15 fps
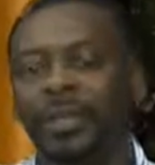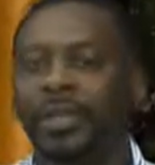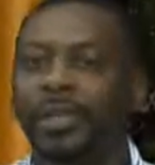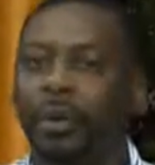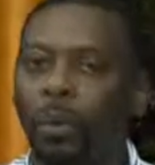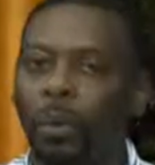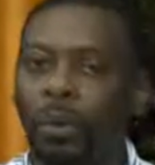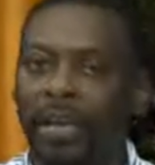the
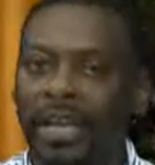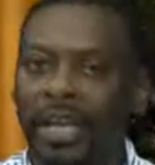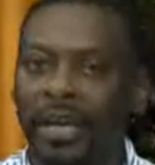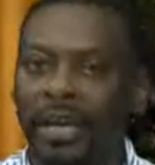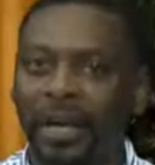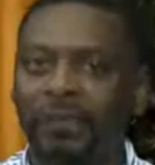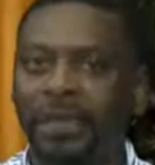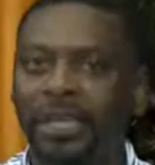
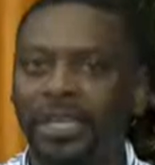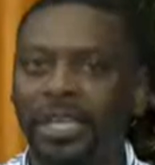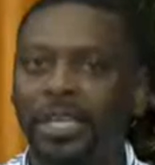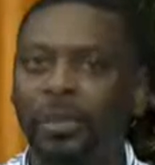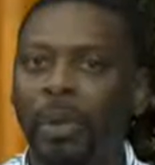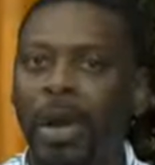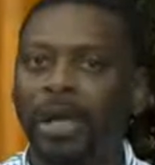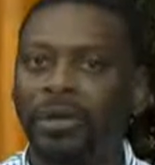coordinator of the
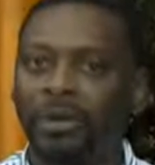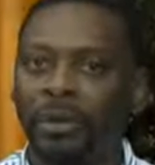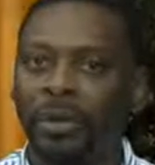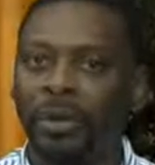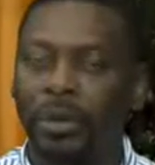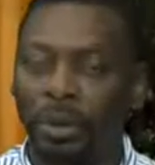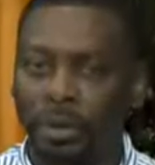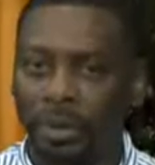DUI
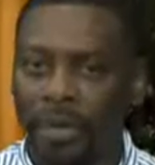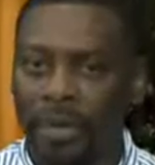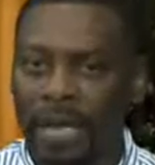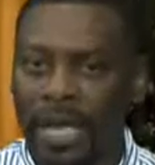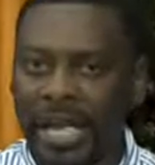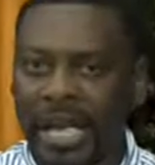Drug Court,